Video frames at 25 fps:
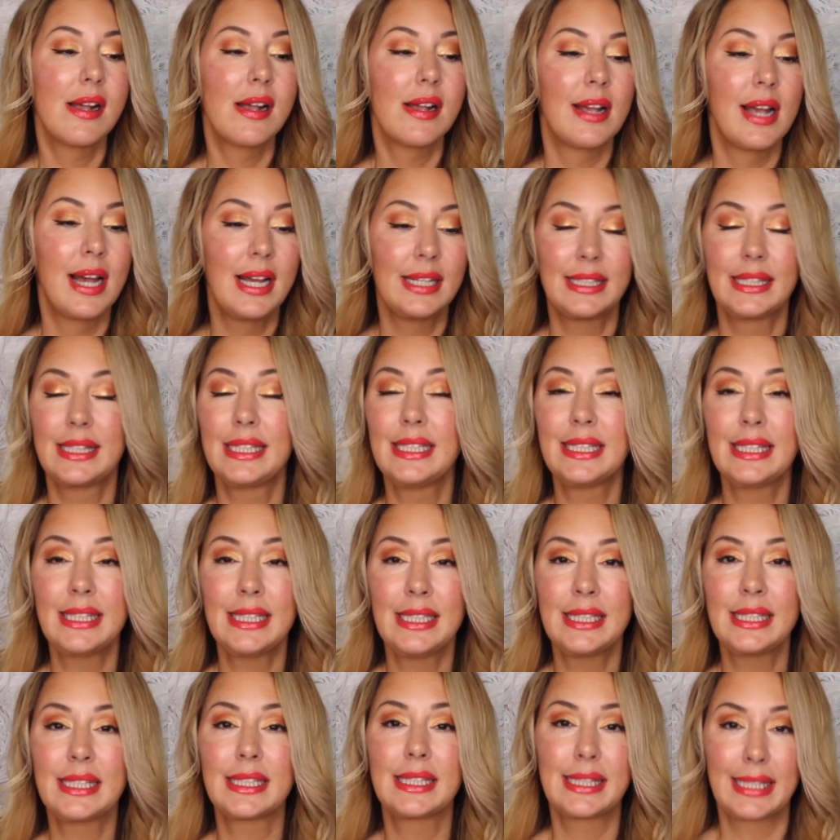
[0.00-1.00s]
Guys, this
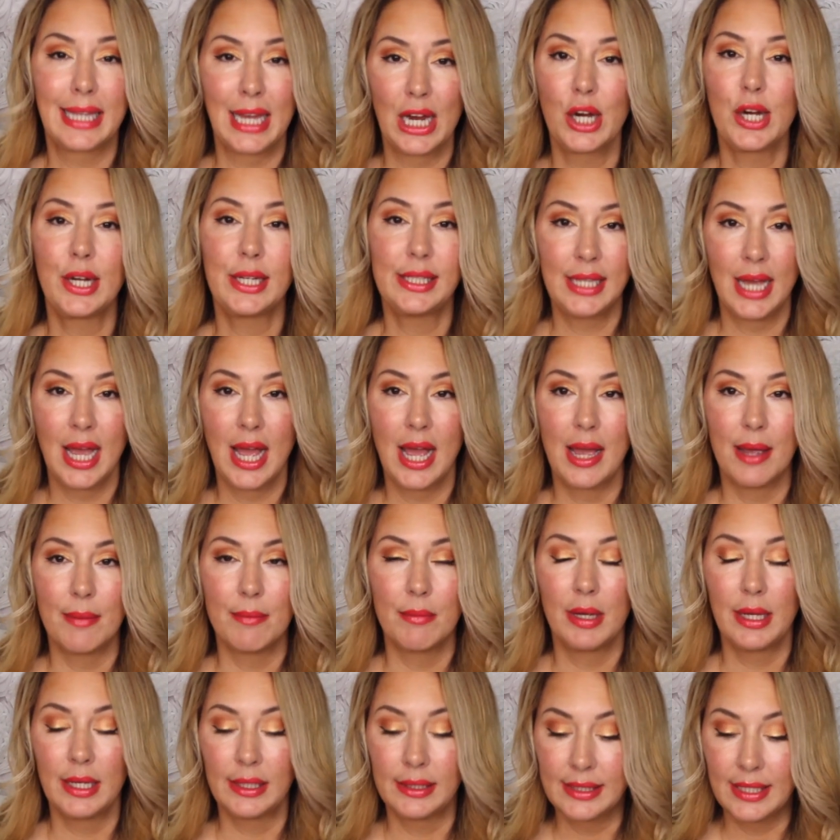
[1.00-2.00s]
is a scary time.
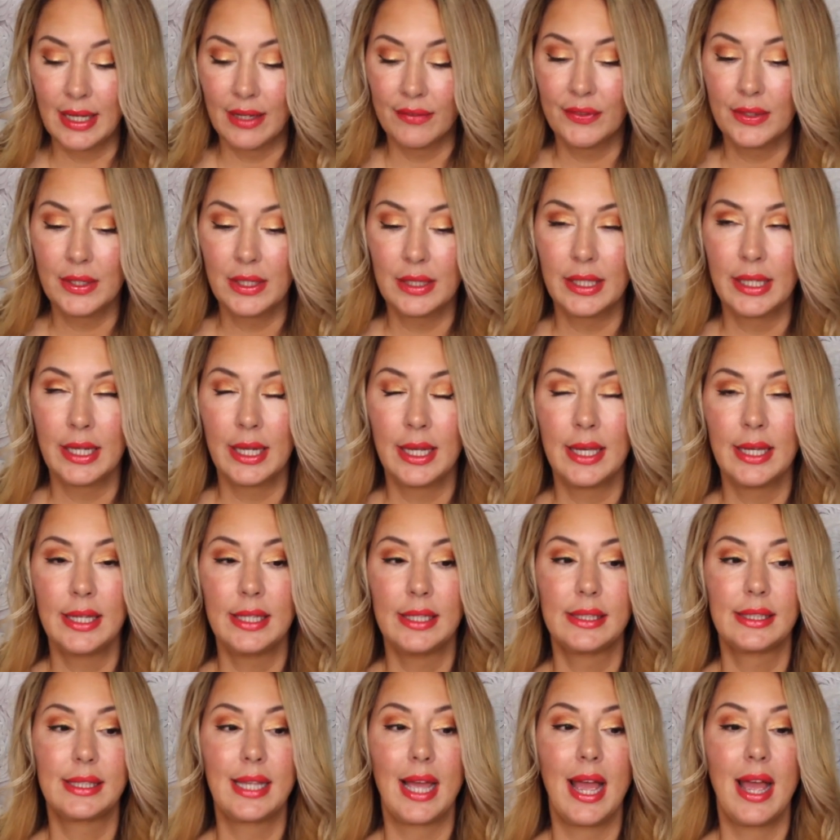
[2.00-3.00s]
It definitely
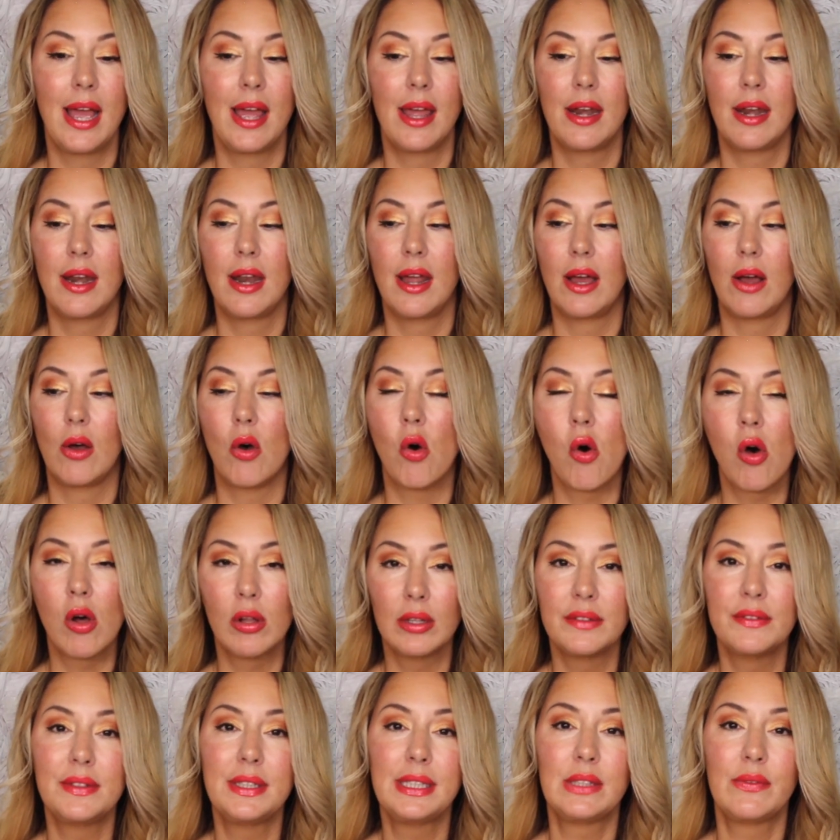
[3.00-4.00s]
is. And all
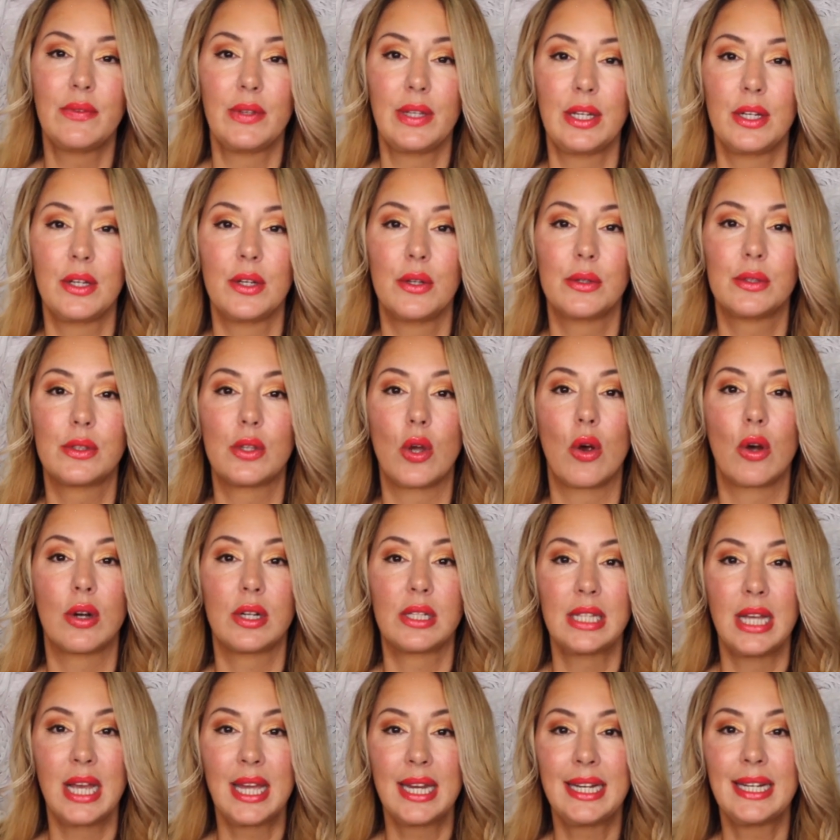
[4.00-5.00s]
of these videos are
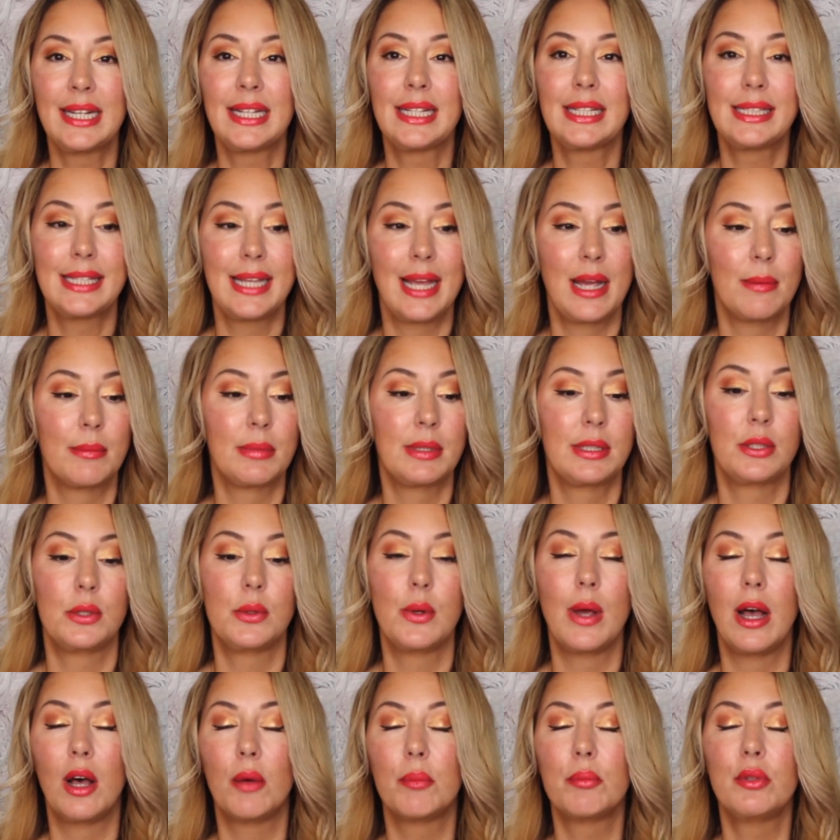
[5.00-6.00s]
done in an attempt to
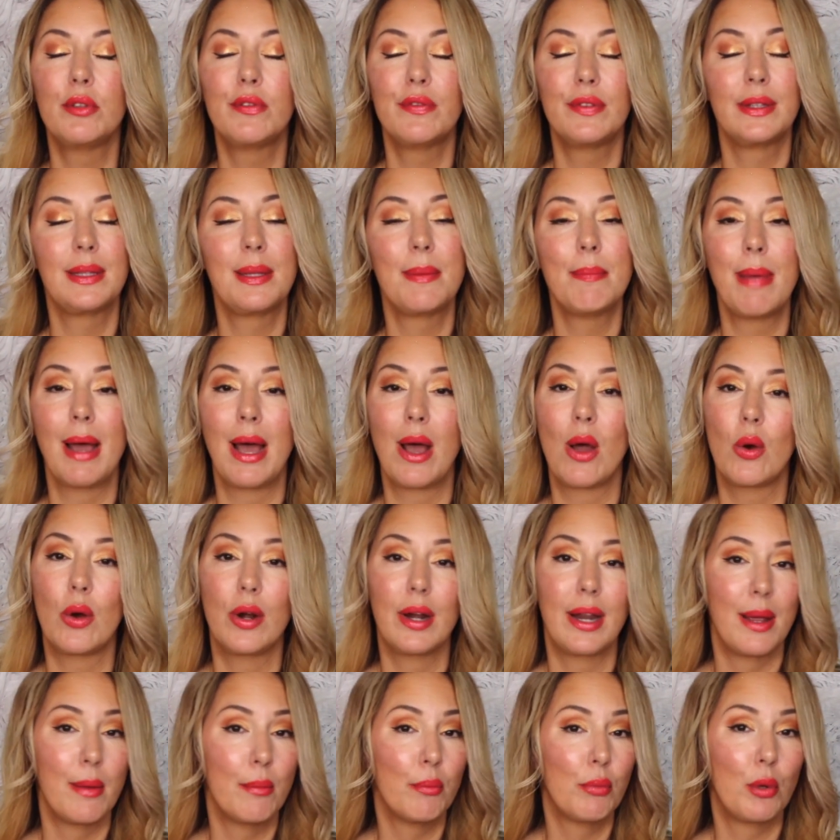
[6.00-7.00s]
help you feel empowered
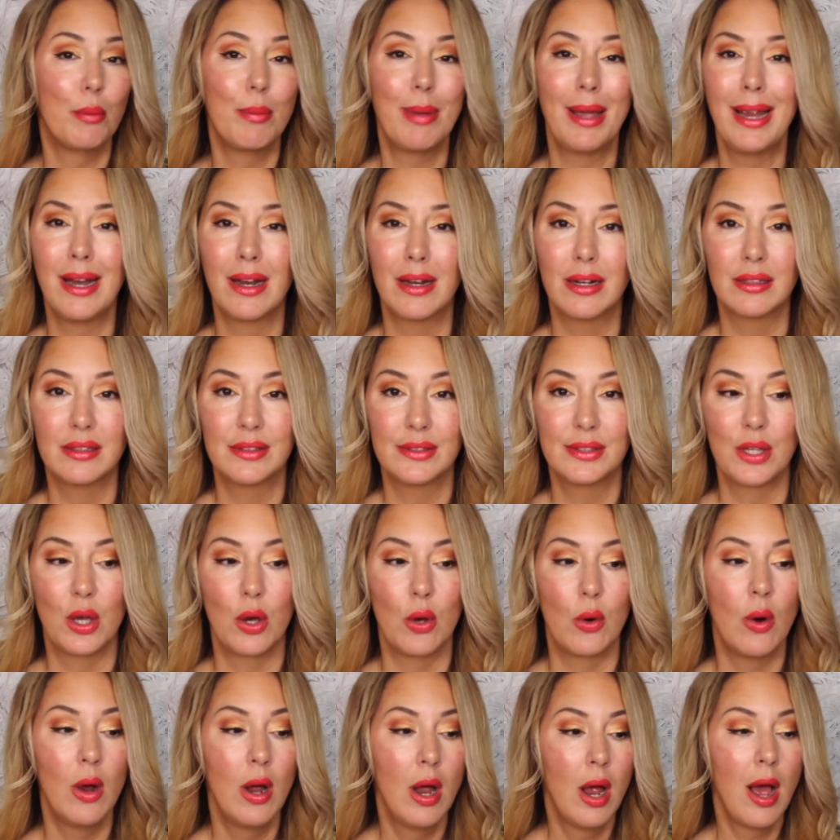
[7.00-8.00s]
and prepared.
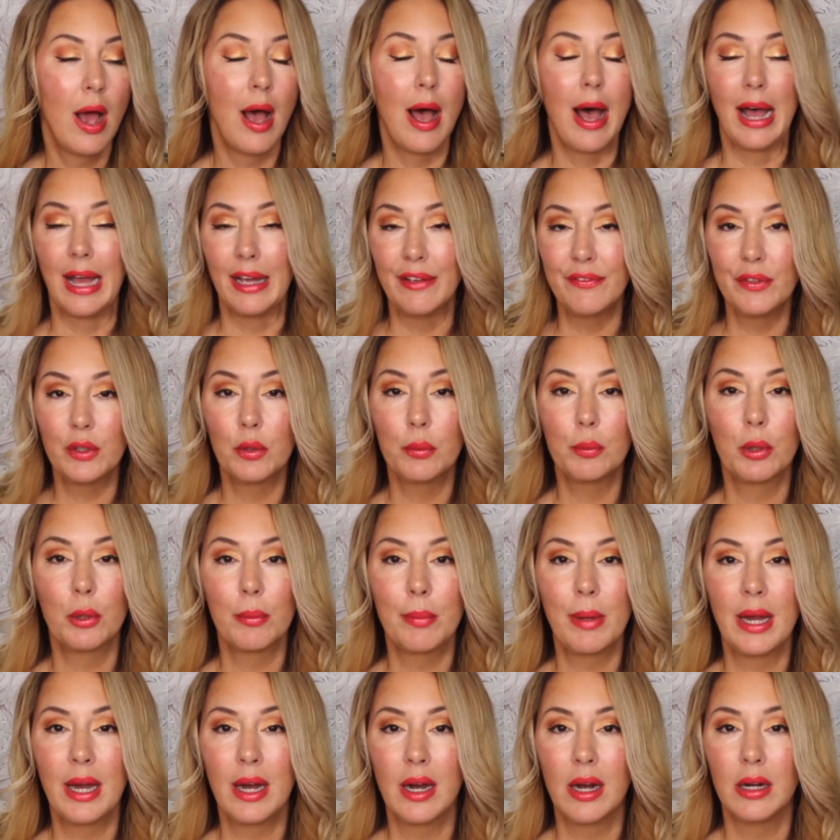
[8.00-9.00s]
So I feel
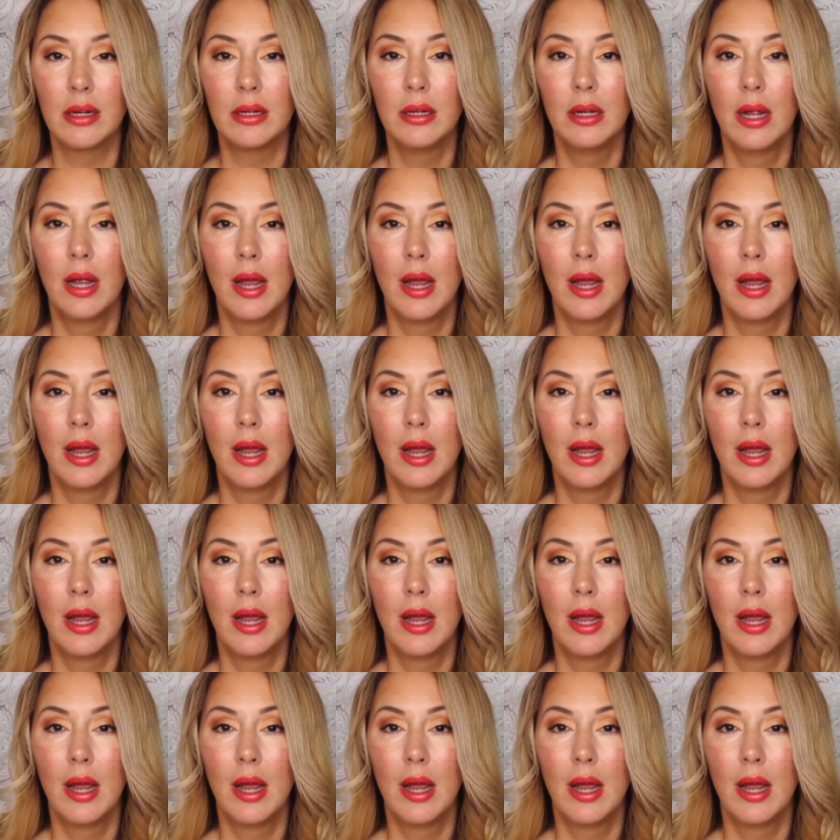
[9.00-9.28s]
prepared.